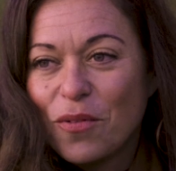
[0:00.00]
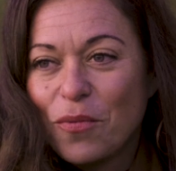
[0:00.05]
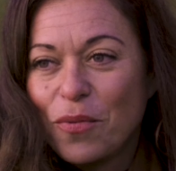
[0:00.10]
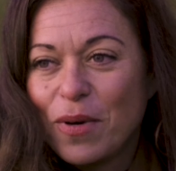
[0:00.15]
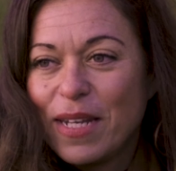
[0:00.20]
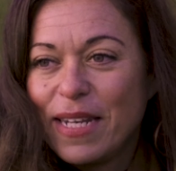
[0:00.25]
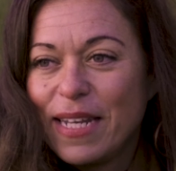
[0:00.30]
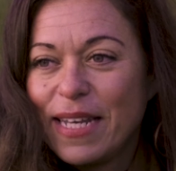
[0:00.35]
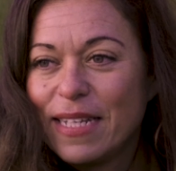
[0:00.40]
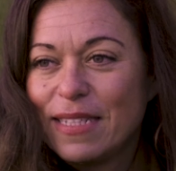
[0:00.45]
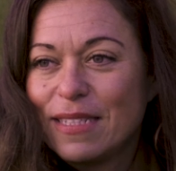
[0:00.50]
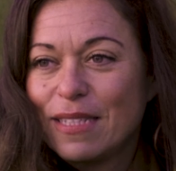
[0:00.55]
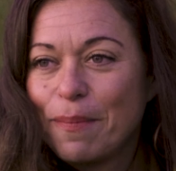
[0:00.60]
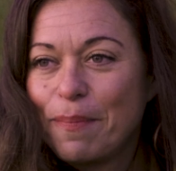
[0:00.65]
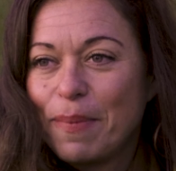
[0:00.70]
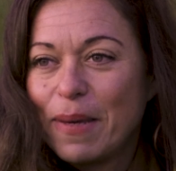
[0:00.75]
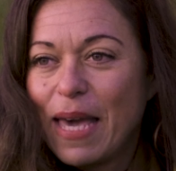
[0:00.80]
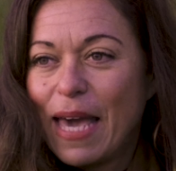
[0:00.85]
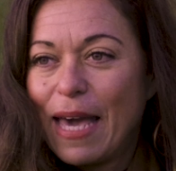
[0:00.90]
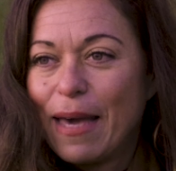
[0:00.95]
We need to
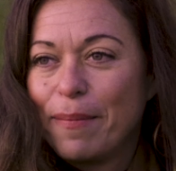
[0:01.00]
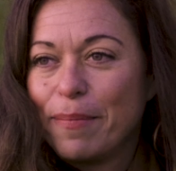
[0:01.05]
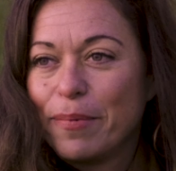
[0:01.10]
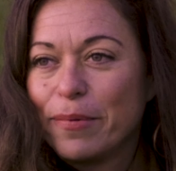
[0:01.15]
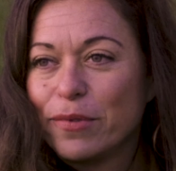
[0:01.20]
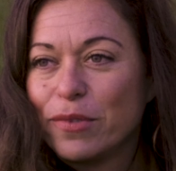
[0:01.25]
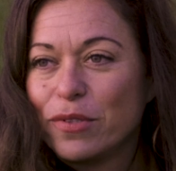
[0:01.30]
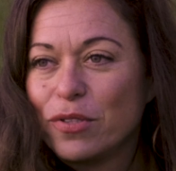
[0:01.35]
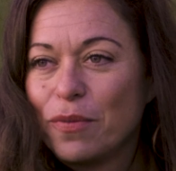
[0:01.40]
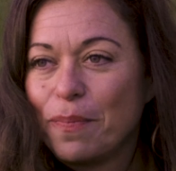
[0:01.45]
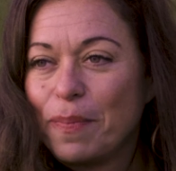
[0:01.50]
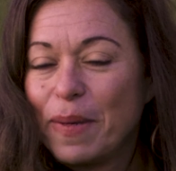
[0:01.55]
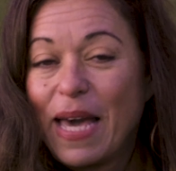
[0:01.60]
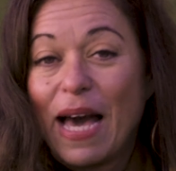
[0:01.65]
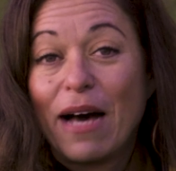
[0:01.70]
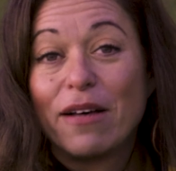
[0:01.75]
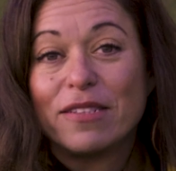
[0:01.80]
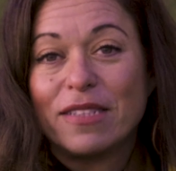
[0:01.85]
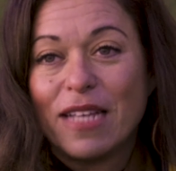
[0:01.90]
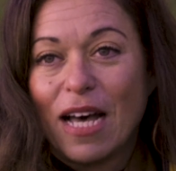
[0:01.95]
be able to be
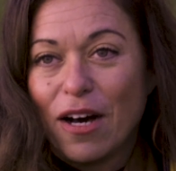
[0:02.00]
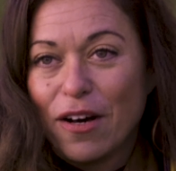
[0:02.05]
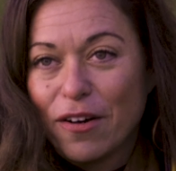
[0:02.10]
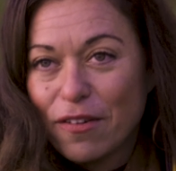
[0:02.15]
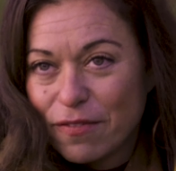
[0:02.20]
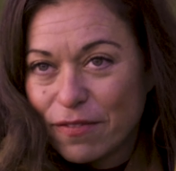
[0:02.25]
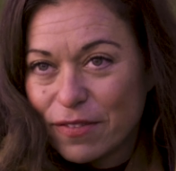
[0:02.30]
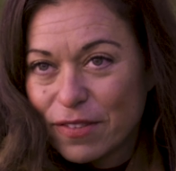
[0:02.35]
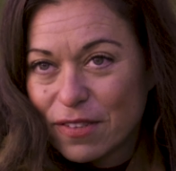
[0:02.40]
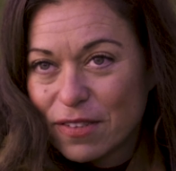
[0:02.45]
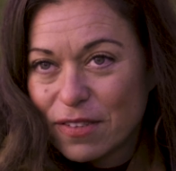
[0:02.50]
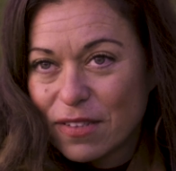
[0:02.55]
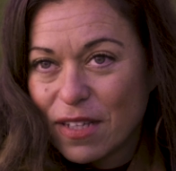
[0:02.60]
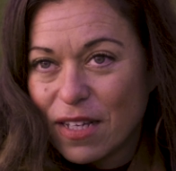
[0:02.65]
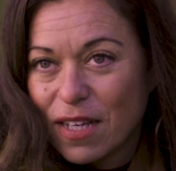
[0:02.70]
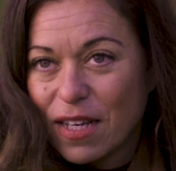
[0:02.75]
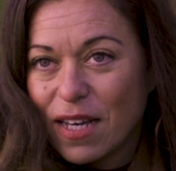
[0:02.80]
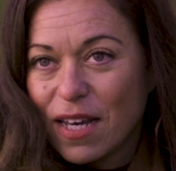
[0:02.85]
ourselves.